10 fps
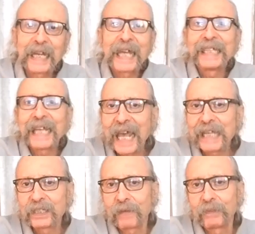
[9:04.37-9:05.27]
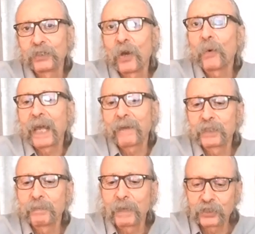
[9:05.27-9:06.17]
and the A7 don't have
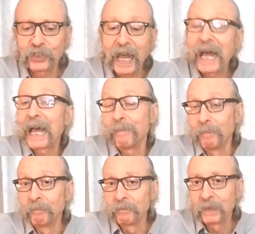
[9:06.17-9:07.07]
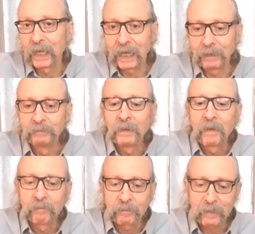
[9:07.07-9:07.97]
as much time,
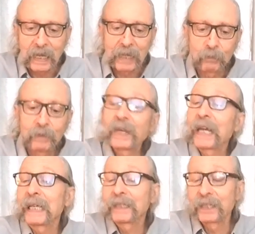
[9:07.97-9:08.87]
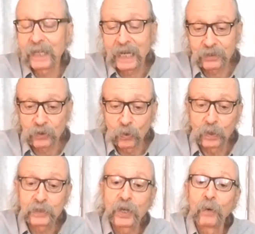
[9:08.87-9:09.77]
and we've got to get to the next
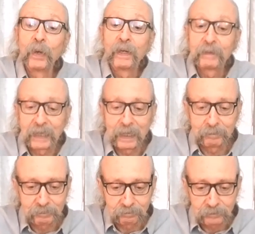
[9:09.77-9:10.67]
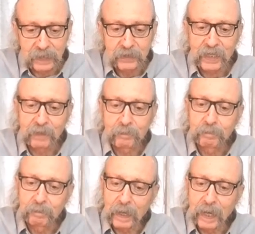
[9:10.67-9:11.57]
chord. So instead
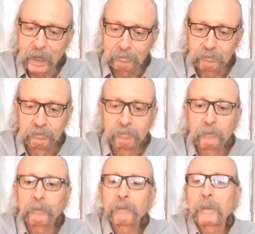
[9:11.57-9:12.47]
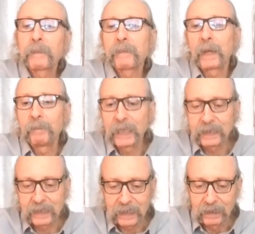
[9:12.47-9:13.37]
of being
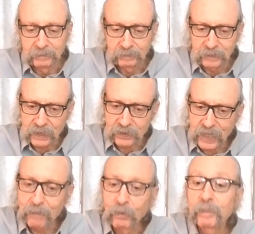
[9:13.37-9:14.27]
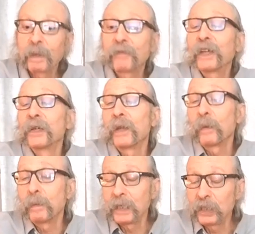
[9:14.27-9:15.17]
the same rhythmic figure that
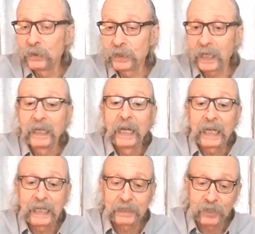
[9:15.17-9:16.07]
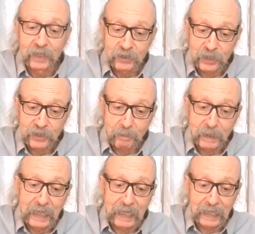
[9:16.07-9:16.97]
we've been using, it's just the
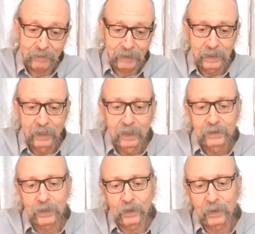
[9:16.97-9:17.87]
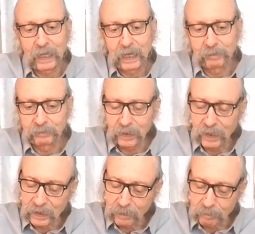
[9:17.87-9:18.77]
beginning of it. So
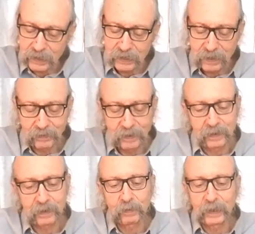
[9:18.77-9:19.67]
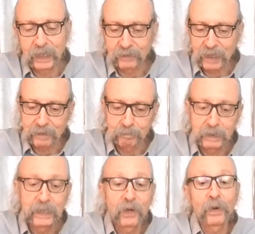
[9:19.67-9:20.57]
on the B7, we have that
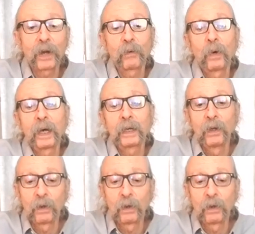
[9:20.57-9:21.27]
B note on 1.